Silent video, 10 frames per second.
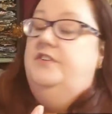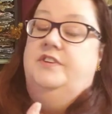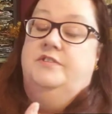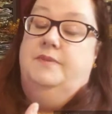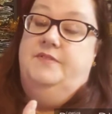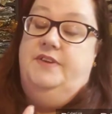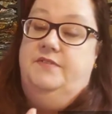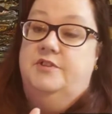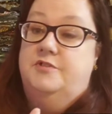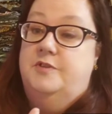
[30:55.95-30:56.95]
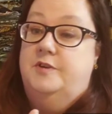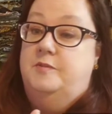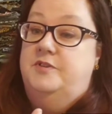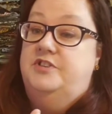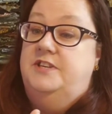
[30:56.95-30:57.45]
It's my favorite
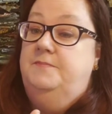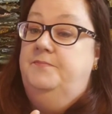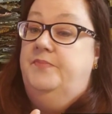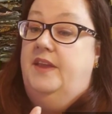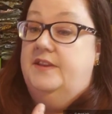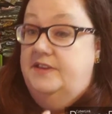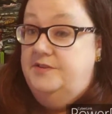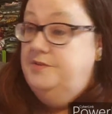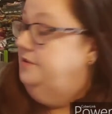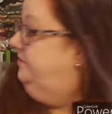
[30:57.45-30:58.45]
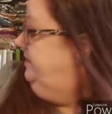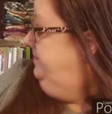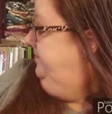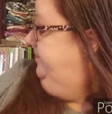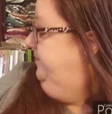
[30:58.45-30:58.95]
treadle machine, and I do use it.